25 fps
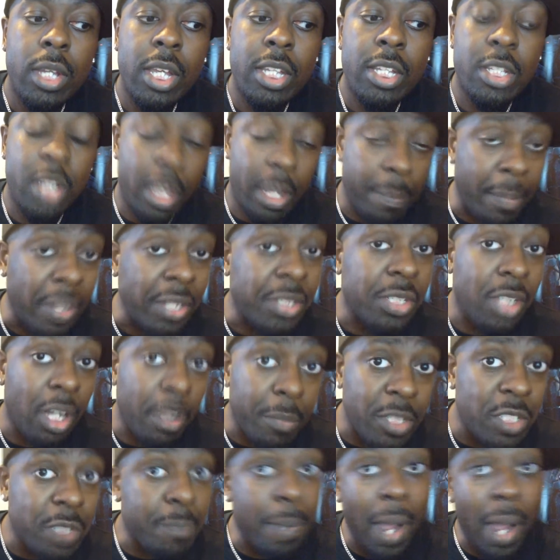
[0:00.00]
So imagine how
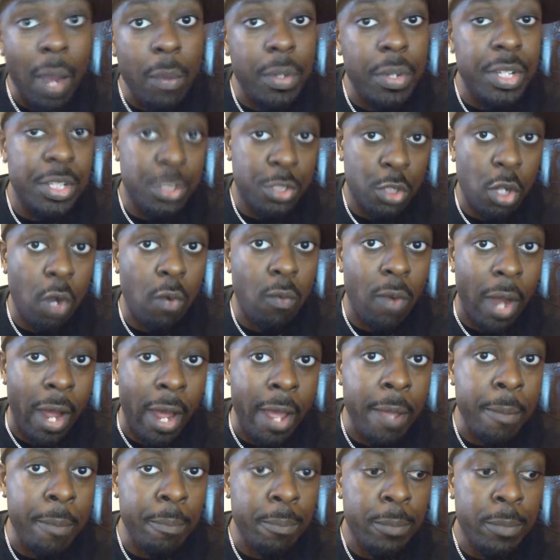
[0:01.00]
much power he's got,
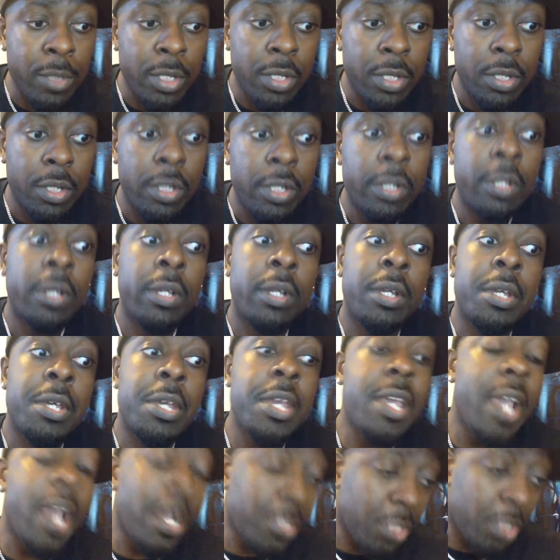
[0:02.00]
right?
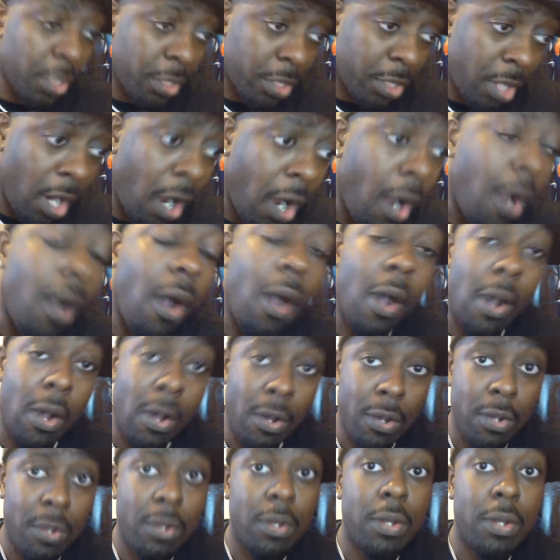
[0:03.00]
He has a car.